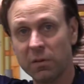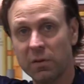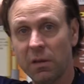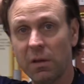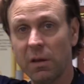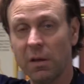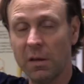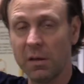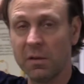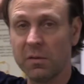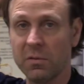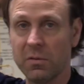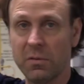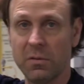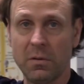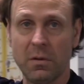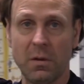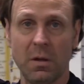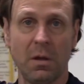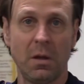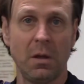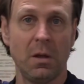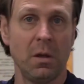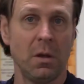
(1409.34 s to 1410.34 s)
things.
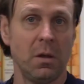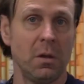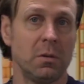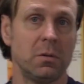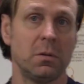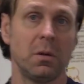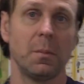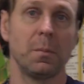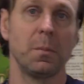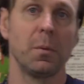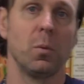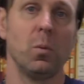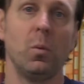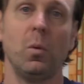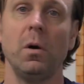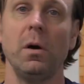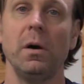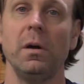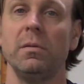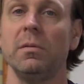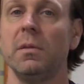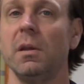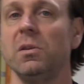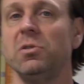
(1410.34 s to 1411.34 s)
Number
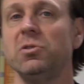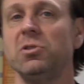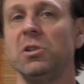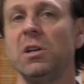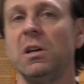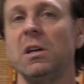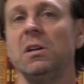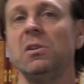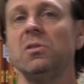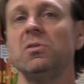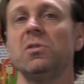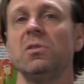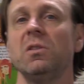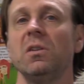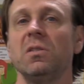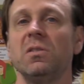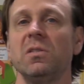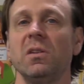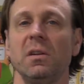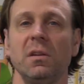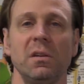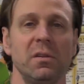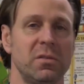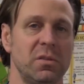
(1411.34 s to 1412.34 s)
one, they changed the
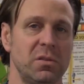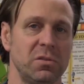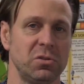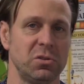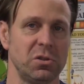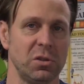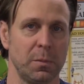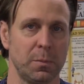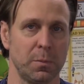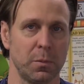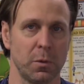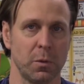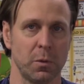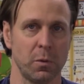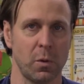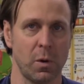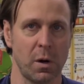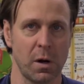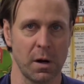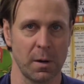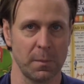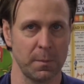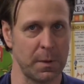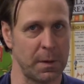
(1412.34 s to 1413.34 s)
citizenship
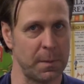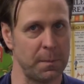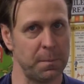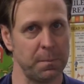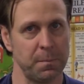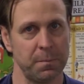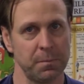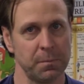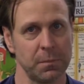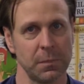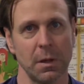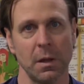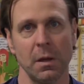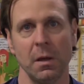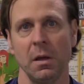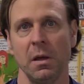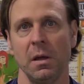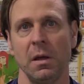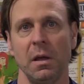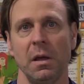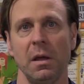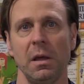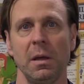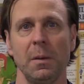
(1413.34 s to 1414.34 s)
requirement.
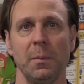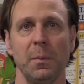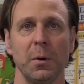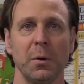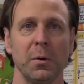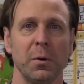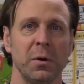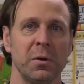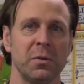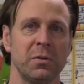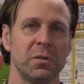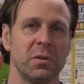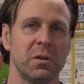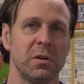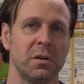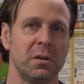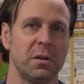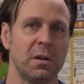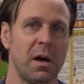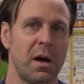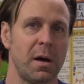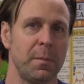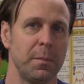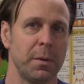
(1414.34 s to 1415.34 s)
Immigrants could
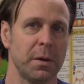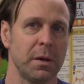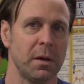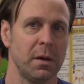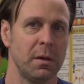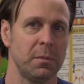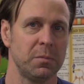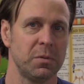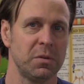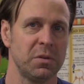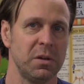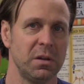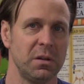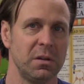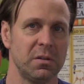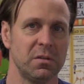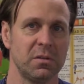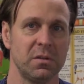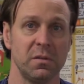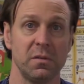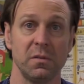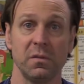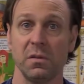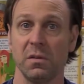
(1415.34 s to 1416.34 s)
not become
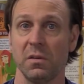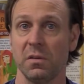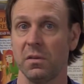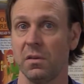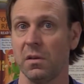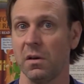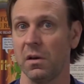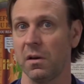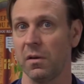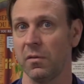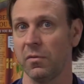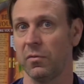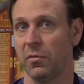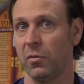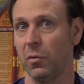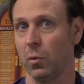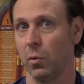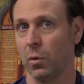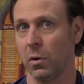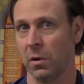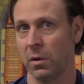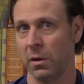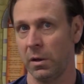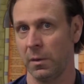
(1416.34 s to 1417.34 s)
citizens, and
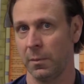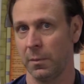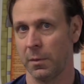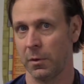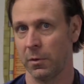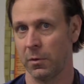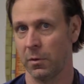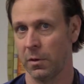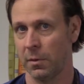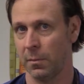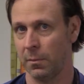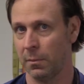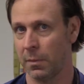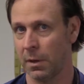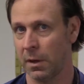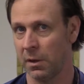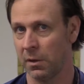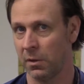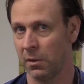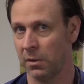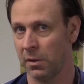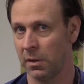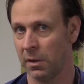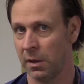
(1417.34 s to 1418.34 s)
therefore immigrant
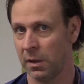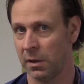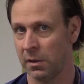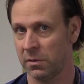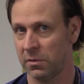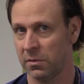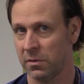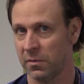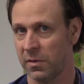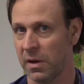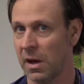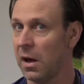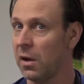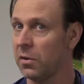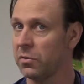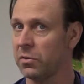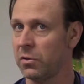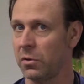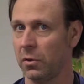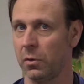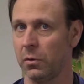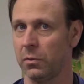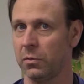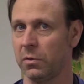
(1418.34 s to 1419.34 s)
male heads of
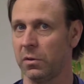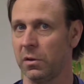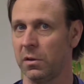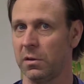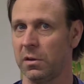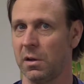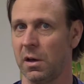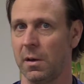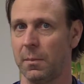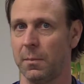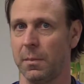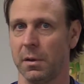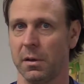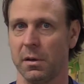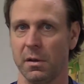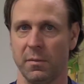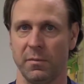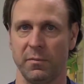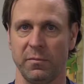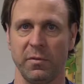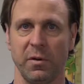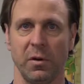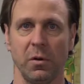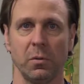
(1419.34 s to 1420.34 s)
households could not
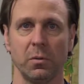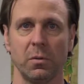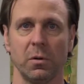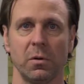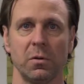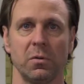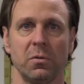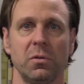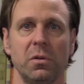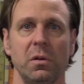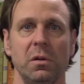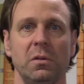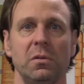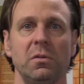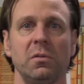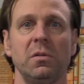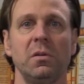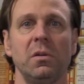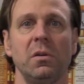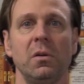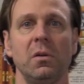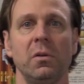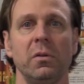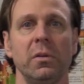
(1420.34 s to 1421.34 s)
become voters
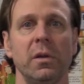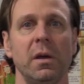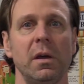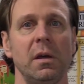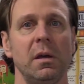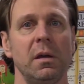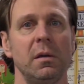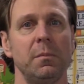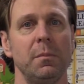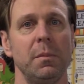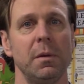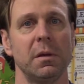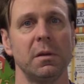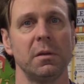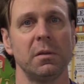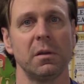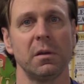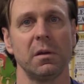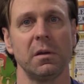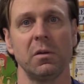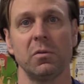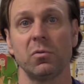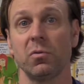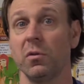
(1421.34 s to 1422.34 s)
until they had been in
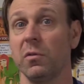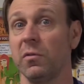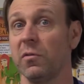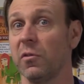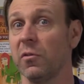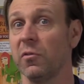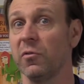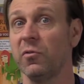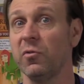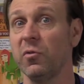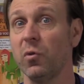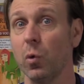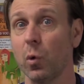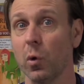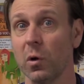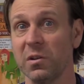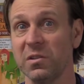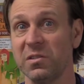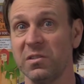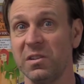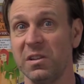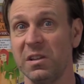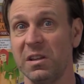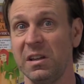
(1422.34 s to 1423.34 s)
the country for
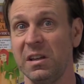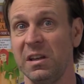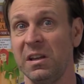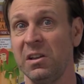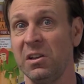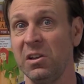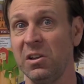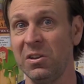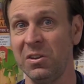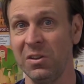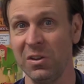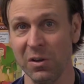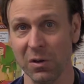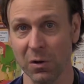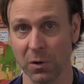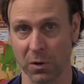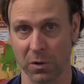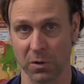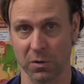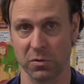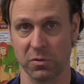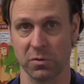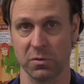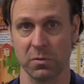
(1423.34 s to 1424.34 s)
14
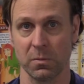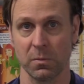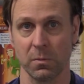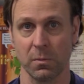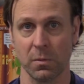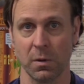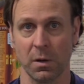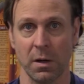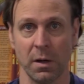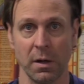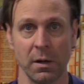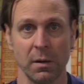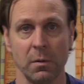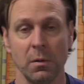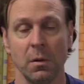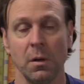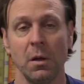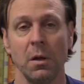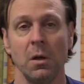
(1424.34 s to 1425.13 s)
years, right?